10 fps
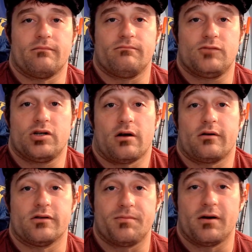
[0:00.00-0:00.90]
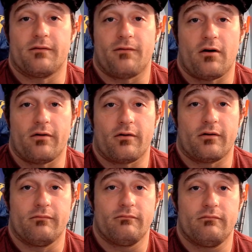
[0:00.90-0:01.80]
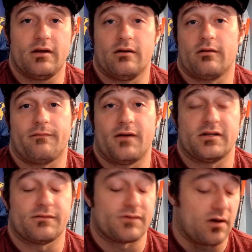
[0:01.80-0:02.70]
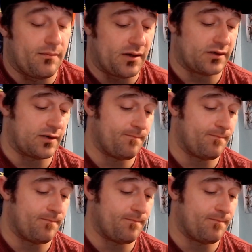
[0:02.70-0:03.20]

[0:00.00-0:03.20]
chuck your spear farther into the face of zombies.